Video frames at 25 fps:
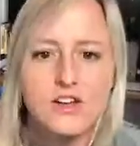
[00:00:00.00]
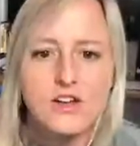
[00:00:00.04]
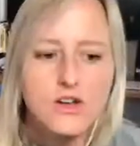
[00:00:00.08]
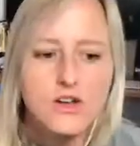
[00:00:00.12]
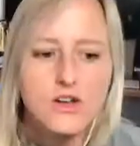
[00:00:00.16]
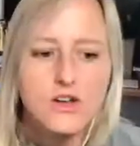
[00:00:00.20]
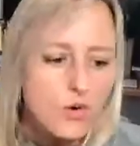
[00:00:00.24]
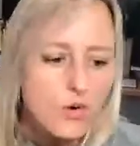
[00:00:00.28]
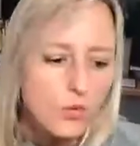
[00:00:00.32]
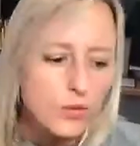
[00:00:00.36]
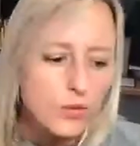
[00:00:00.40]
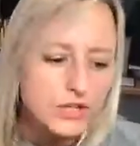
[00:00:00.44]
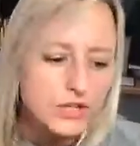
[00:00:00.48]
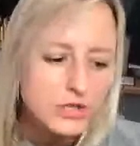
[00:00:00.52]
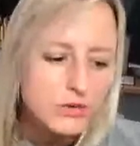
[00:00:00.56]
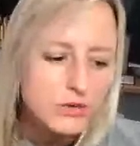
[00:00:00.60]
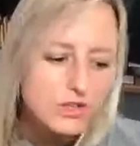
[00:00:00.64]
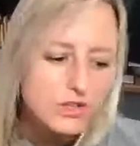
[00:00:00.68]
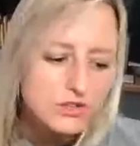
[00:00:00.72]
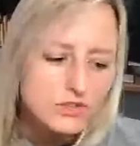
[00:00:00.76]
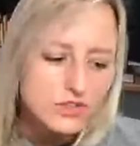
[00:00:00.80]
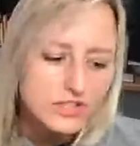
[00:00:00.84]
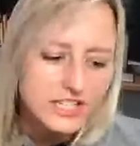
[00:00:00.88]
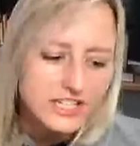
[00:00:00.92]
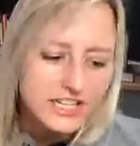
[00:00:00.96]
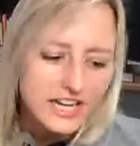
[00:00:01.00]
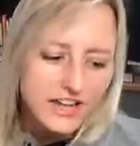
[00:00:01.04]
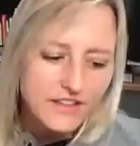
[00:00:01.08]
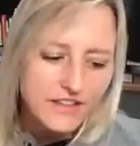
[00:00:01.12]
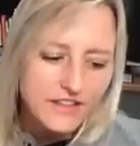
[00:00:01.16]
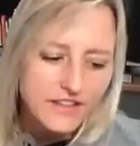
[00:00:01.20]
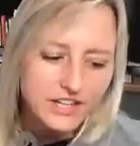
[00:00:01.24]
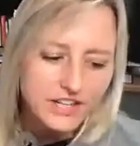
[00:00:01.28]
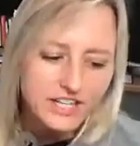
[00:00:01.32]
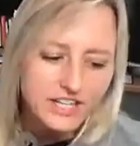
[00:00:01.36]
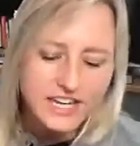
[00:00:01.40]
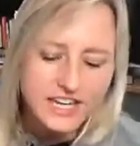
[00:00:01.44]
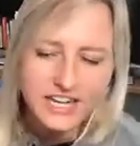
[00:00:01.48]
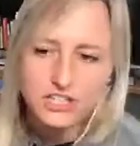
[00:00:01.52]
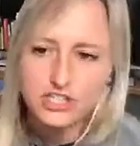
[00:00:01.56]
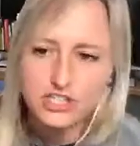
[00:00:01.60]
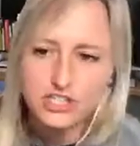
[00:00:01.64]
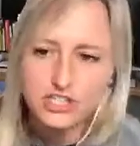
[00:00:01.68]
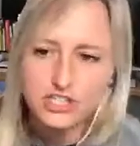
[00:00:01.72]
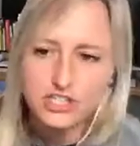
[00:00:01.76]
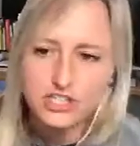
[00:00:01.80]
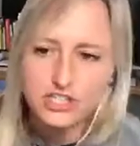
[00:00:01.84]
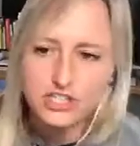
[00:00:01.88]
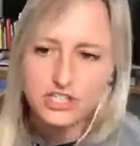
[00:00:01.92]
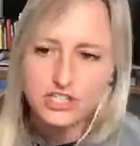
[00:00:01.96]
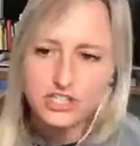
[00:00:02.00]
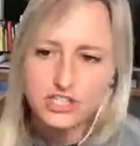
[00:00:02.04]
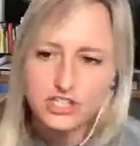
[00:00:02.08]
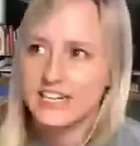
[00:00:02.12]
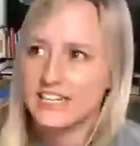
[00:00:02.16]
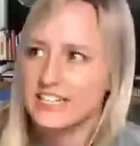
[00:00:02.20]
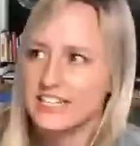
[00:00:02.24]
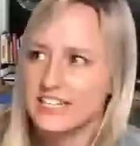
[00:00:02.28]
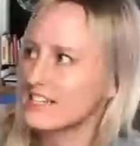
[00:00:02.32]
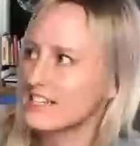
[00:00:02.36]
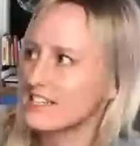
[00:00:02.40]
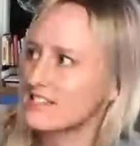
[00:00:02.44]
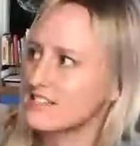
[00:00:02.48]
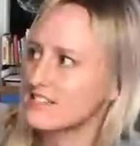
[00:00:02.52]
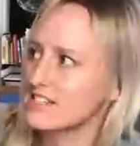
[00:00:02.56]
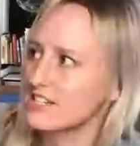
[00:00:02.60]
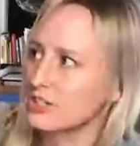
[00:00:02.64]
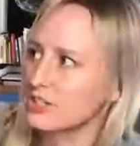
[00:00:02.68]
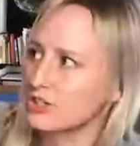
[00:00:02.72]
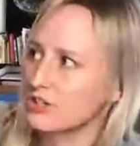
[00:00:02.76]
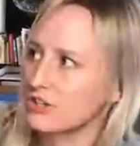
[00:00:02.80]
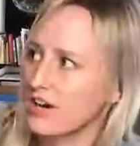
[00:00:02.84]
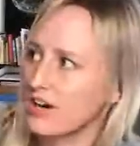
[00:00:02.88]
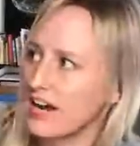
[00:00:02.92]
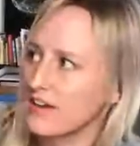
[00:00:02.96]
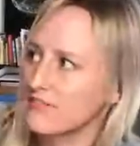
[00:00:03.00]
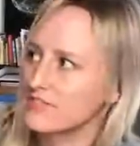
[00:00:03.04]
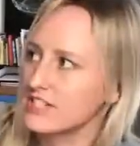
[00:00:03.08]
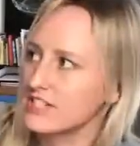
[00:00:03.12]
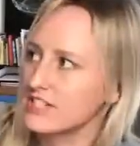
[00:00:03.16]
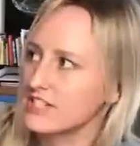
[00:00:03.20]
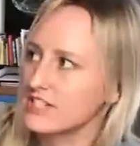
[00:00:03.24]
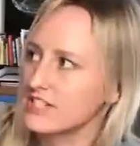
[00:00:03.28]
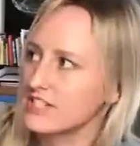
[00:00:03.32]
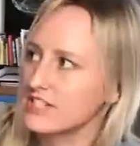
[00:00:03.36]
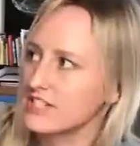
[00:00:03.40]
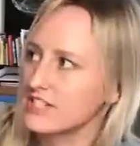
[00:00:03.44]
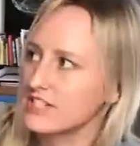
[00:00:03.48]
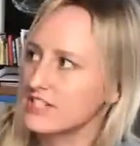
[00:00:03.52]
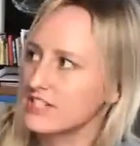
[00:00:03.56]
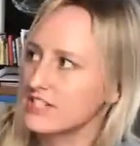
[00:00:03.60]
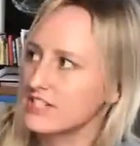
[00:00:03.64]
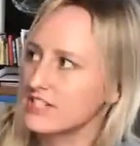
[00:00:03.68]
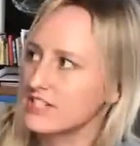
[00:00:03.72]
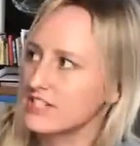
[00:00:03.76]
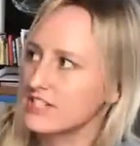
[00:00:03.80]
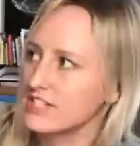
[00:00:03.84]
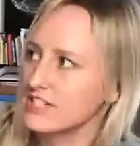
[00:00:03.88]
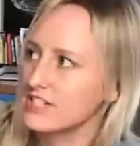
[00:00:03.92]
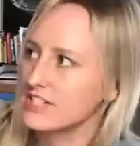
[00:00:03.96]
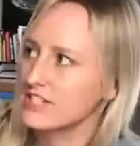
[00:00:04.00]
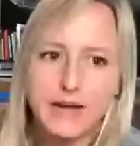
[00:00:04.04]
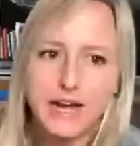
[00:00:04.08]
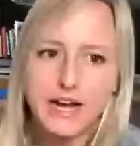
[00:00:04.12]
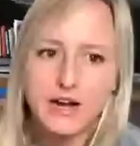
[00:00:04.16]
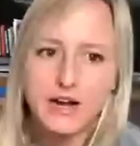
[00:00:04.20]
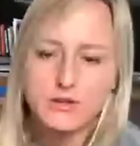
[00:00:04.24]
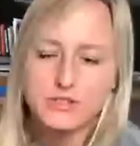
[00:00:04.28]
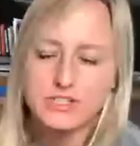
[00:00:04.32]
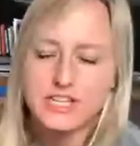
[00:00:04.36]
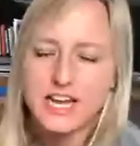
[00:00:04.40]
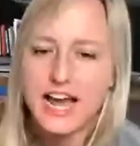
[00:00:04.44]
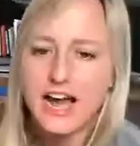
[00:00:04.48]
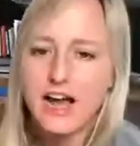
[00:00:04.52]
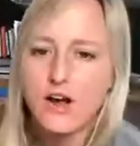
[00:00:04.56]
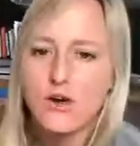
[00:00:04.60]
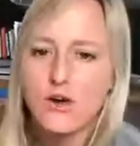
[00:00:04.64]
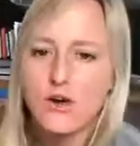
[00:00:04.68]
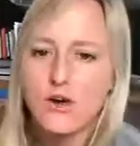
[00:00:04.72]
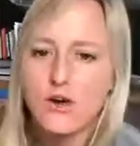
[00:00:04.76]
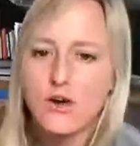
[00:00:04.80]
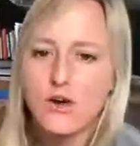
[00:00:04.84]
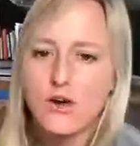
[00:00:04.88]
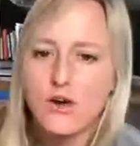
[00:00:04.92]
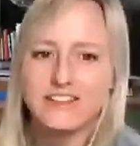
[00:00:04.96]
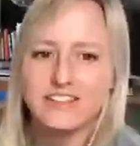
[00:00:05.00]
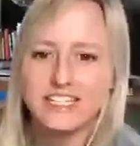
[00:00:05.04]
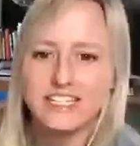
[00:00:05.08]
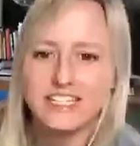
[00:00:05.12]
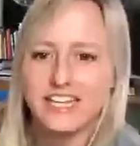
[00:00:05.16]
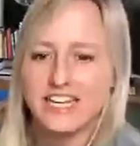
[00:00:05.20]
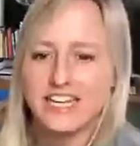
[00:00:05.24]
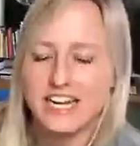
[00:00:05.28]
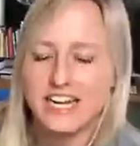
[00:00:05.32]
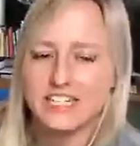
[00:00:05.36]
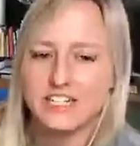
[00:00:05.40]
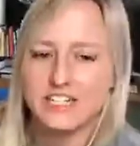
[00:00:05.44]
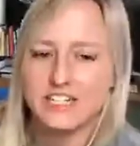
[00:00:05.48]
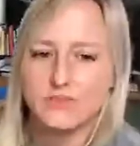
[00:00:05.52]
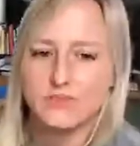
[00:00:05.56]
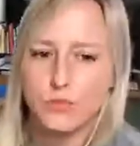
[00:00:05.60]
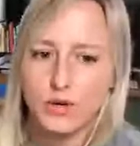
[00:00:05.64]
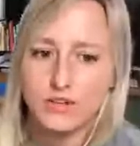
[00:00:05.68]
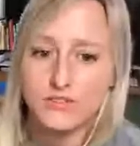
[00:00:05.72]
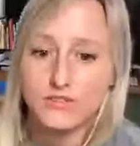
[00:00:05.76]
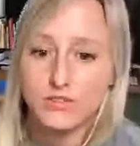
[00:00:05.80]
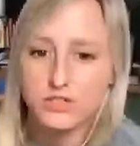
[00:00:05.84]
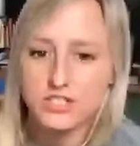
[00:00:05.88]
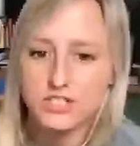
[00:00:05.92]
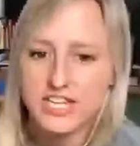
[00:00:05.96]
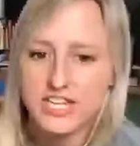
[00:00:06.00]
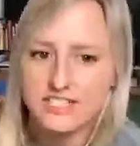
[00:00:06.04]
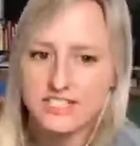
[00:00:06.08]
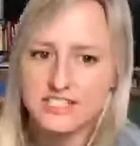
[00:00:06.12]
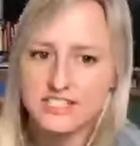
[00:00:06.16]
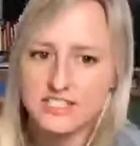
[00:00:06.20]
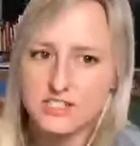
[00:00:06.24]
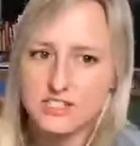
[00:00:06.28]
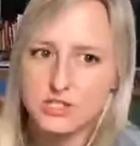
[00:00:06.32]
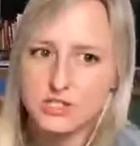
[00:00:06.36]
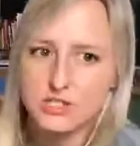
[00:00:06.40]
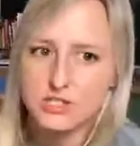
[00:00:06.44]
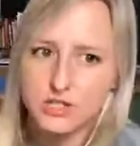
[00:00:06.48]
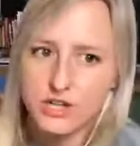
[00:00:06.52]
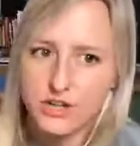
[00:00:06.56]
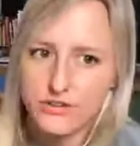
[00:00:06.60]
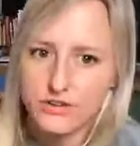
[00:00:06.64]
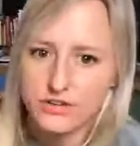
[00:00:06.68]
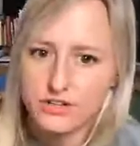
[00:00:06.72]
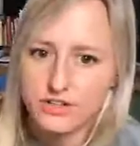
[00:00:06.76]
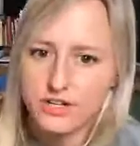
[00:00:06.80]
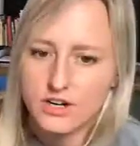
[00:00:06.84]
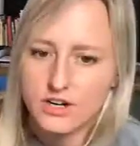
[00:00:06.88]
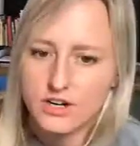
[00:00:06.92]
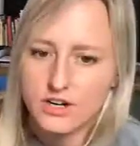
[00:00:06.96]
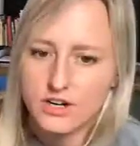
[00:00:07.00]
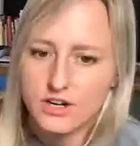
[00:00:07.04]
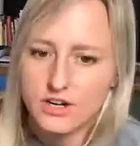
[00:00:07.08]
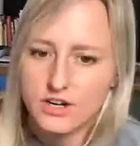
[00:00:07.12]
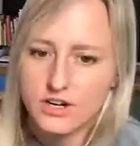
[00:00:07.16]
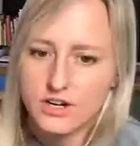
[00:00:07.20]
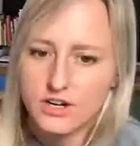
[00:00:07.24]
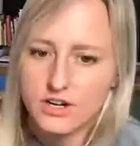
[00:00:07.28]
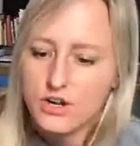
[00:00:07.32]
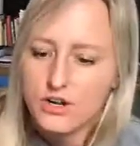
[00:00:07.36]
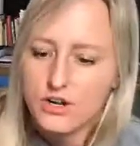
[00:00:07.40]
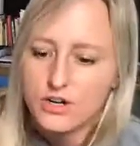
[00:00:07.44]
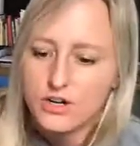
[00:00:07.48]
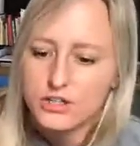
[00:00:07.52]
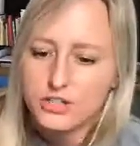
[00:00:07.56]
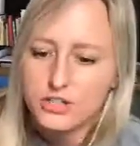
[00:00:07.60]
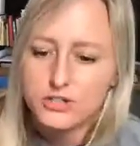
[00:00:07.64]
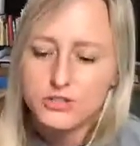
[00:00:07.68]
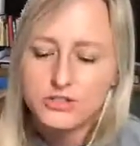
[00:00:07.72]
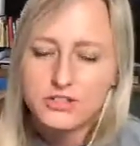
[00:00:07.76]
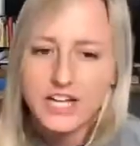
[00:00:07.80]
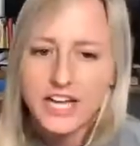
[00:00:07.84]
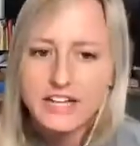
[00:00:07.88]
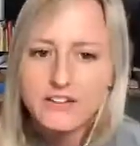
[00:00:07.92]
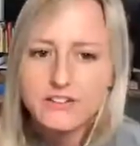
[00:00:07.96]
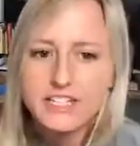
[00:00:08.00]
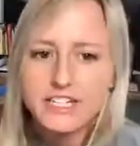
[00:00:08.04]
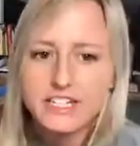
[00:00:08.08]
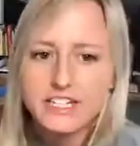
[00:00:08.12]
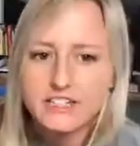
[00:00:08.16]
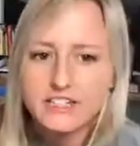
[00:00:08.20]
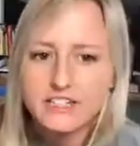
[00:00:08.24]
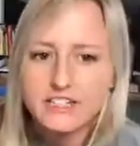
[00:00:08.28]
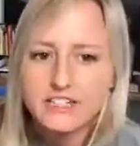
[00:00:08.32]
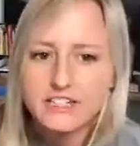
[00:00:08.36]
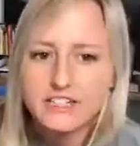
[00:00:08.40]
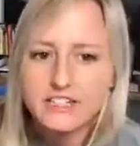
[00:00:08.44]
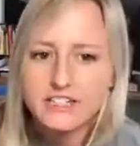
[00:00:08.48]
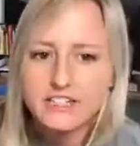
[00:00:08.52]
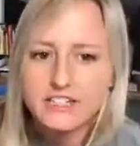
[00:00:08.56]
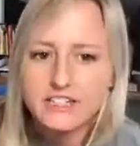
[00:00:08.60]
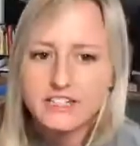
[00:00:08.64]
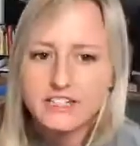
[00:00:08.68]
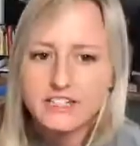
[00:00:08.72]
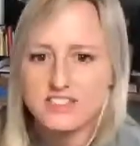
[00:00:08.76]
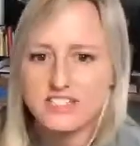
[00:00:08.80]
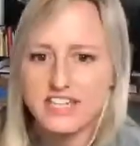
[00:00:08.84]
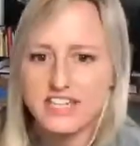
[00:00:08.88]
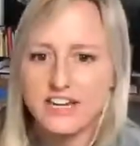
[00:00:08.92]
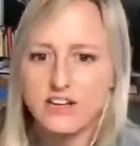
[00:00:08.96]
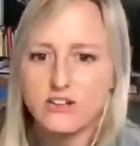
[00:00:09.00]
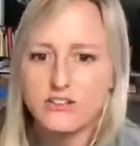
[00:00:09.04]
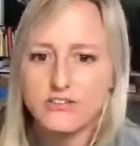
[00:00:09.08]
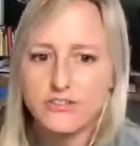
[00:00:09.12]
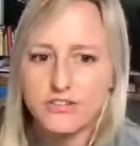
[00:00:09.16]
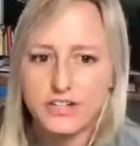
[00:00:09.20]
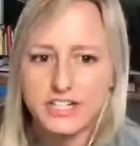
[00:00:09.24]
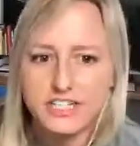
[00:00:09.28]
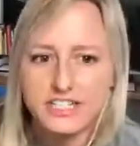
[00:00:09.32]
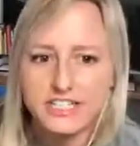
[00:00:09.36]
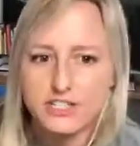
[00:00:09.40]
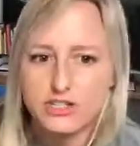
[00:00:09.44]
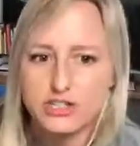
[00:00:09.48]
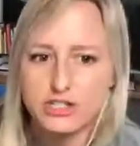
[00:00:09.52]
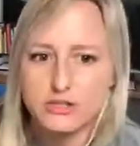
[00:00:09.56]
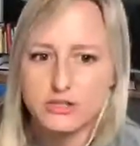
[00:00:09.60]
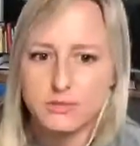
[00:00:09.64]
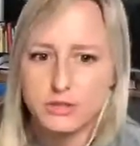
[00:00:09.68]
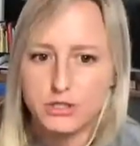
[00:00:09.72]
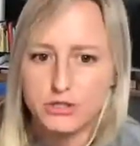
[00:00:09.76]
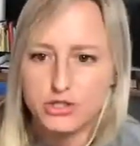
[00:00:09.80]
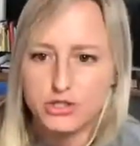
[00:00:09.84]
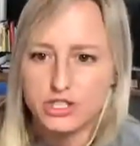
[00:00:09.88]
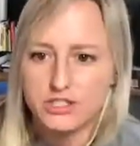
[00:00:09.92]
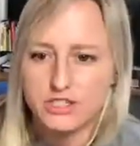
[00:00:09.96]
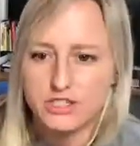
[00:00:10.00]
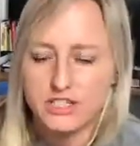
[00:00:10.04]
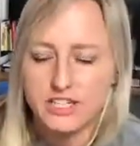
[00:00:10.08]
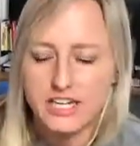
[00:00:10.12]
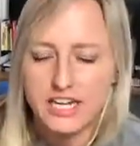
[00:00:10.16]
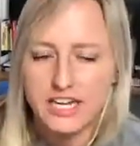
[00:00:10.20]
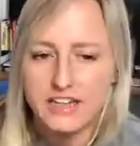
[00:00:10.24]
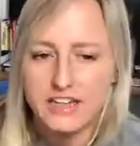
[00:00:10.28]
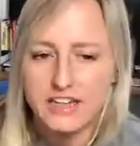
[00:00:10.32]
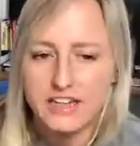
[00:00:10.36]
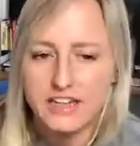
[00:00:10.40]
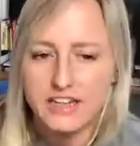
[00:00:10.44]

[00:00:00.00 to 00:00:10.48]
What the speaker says: When you are looking at the connections that exist in your graph data, so you're thinking about how highly connected one vertex is to another, you're likely going to find a scale-free distribution in that